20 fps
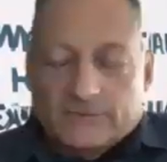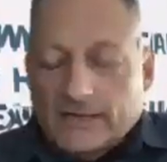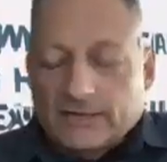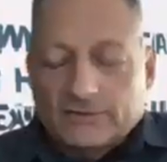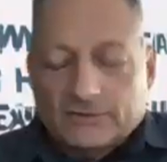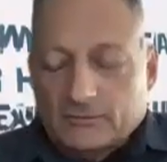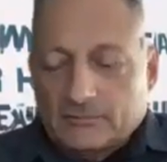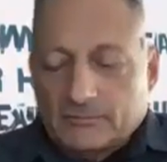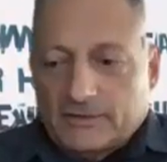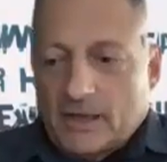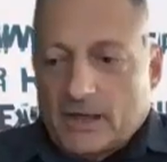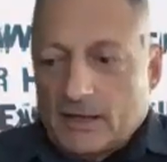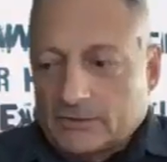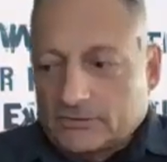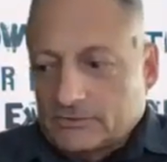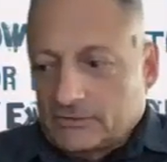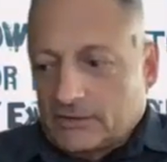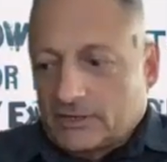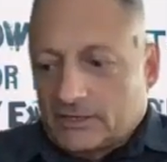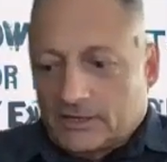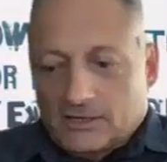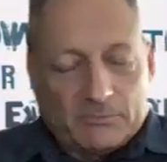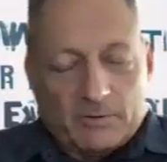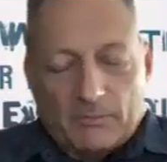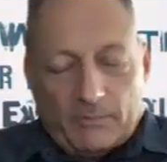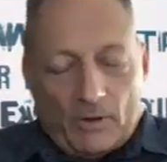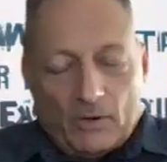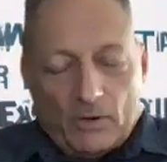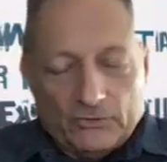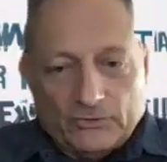take some text, like in a
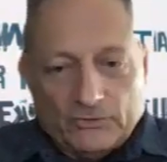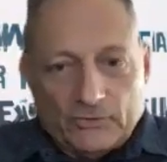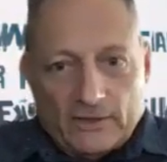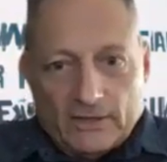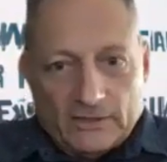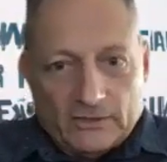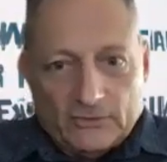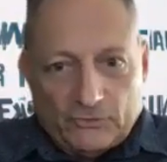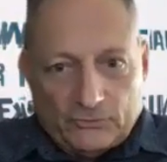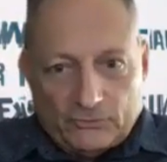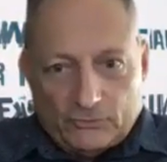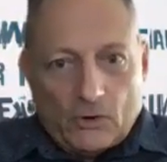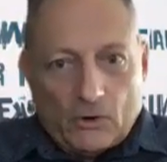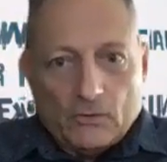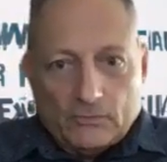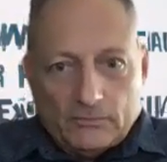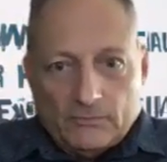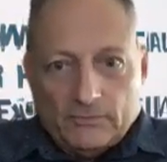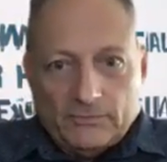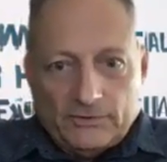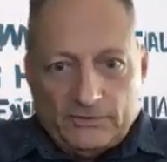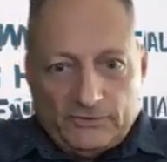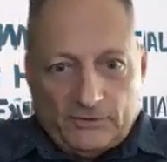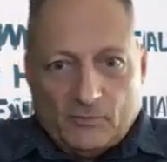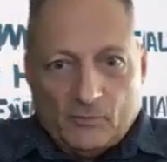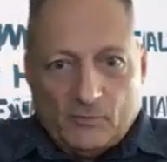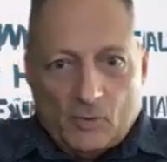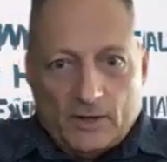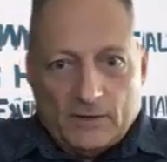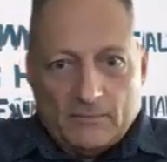proposal that you just wrote to
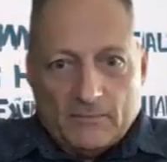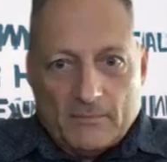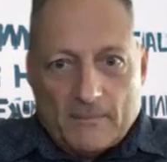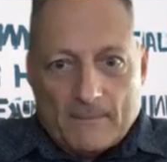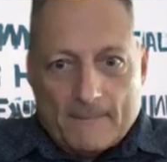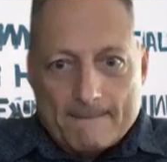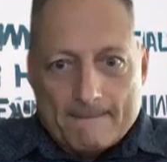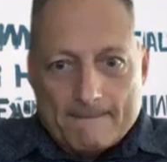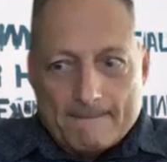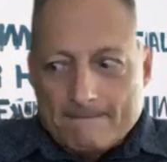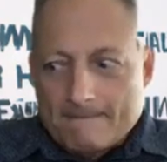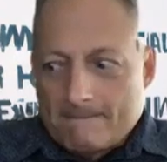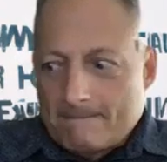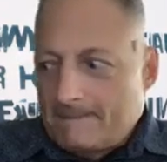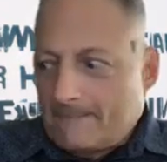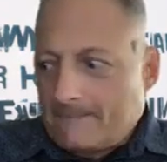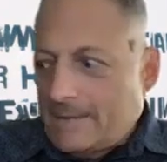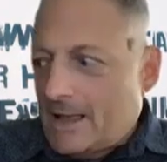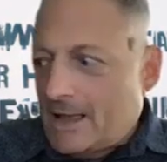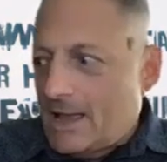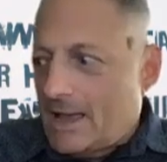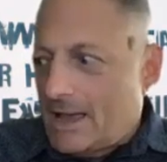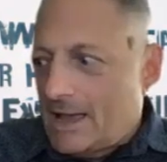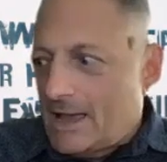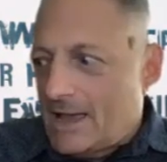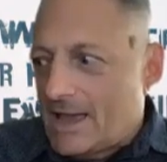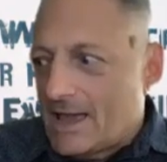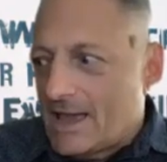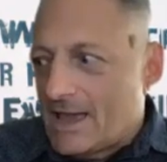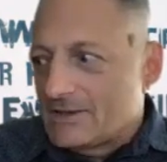someone,
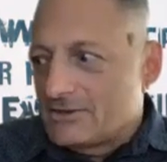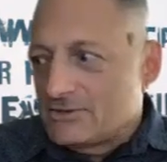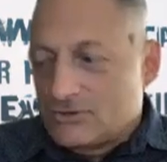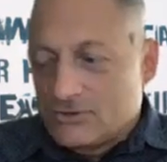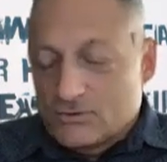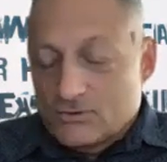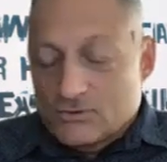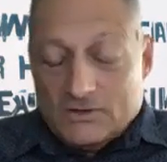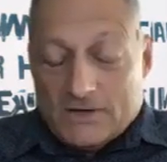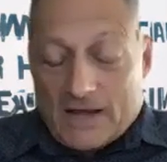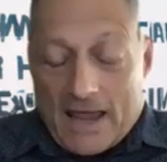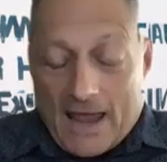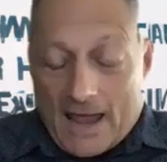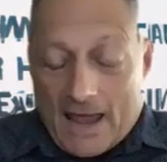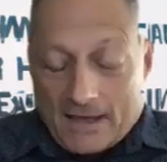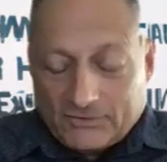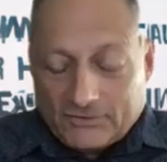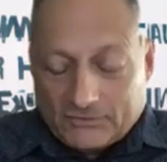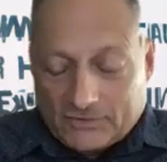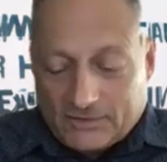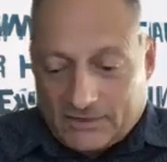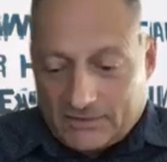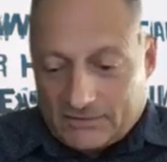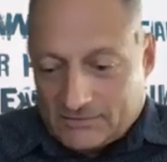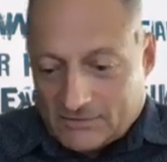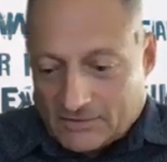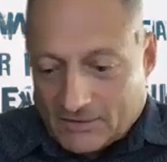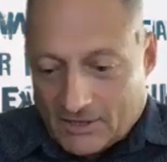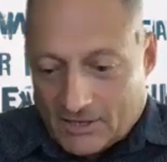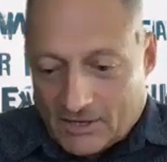and you could ask
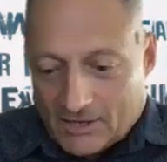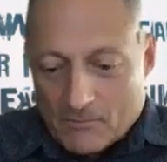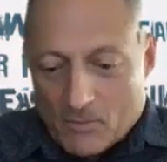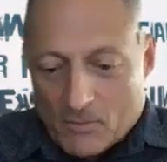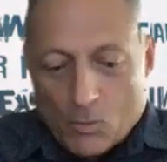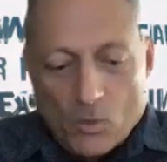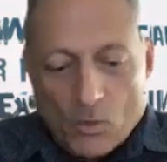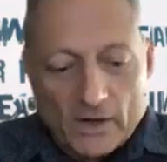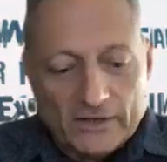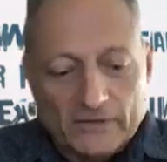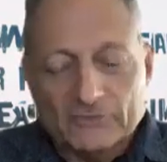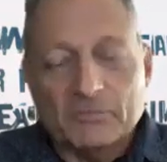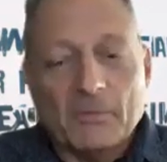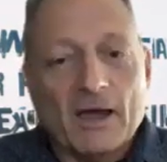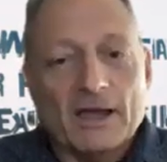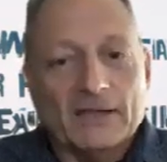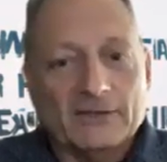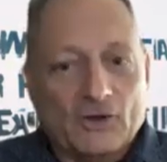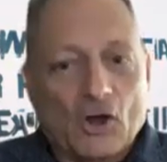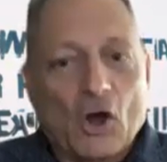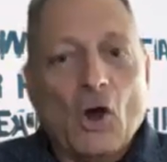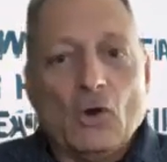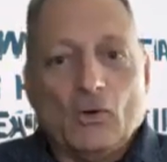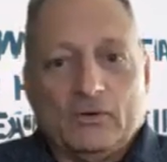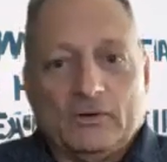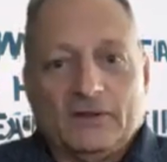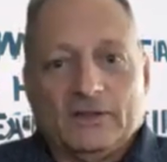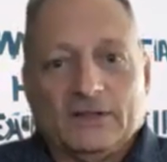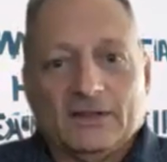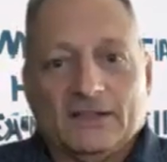it, what is my
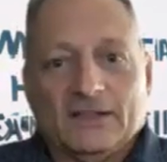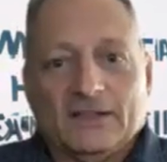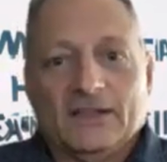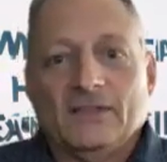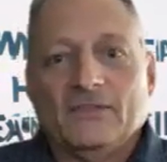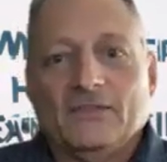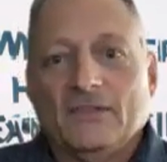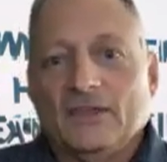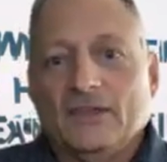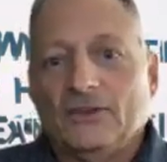tone in